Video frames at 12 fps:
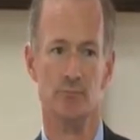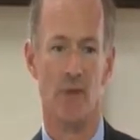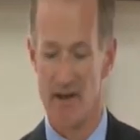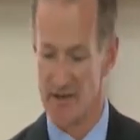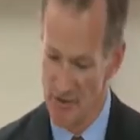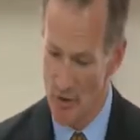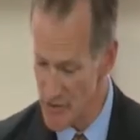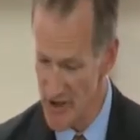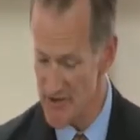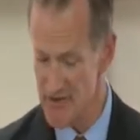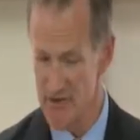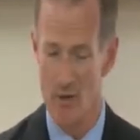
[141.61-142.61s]
And it's not
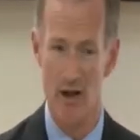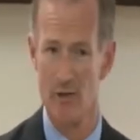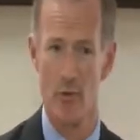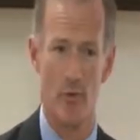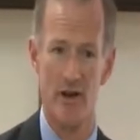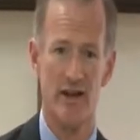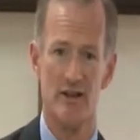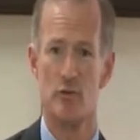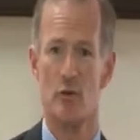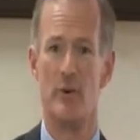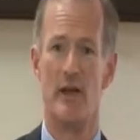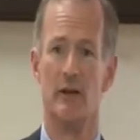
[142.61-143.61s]
just as well that we need to
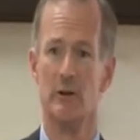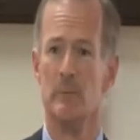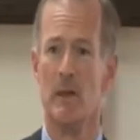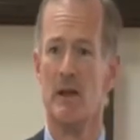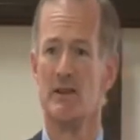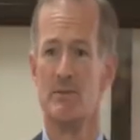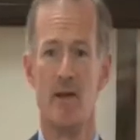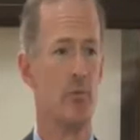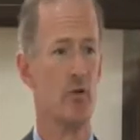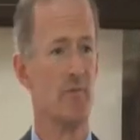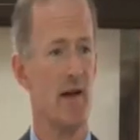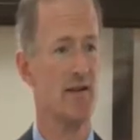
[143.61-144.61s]
appeal to
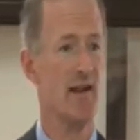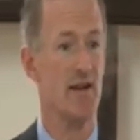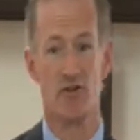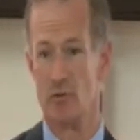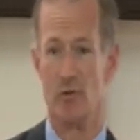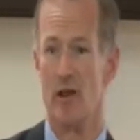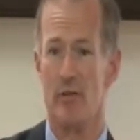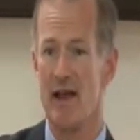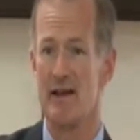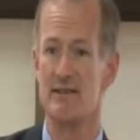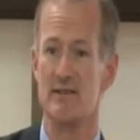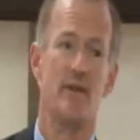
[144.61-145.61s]
people's better nature, although
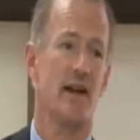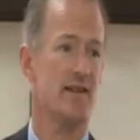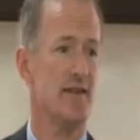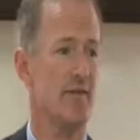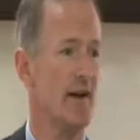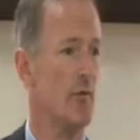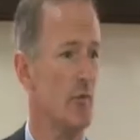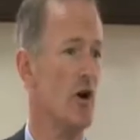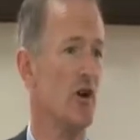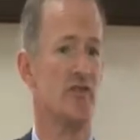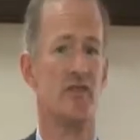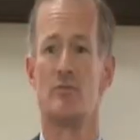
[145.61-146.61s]
that is effective and it
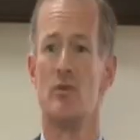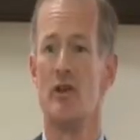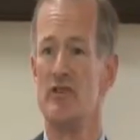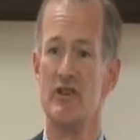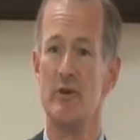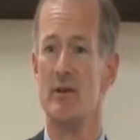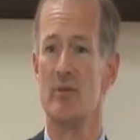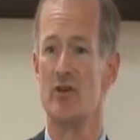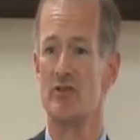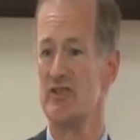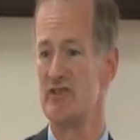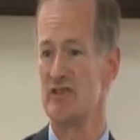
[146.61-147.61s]
works and it's worth doing
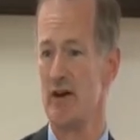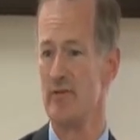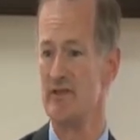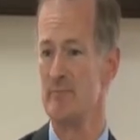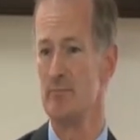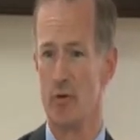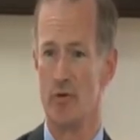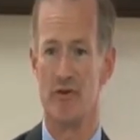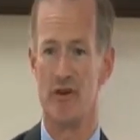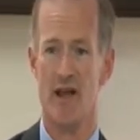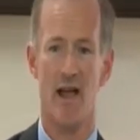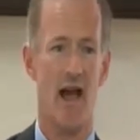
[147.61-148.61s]
because this stuff is
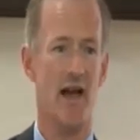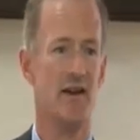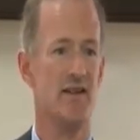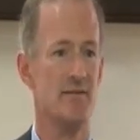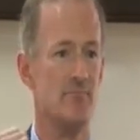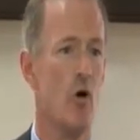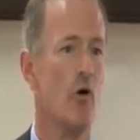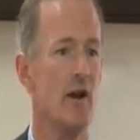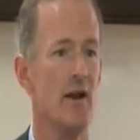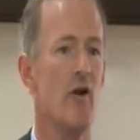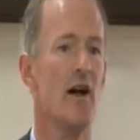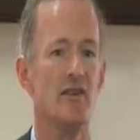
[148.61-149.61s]
important and it is
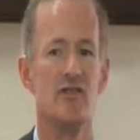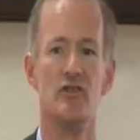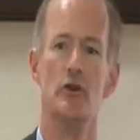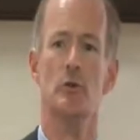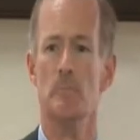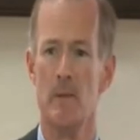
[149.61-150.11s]
morally right to do.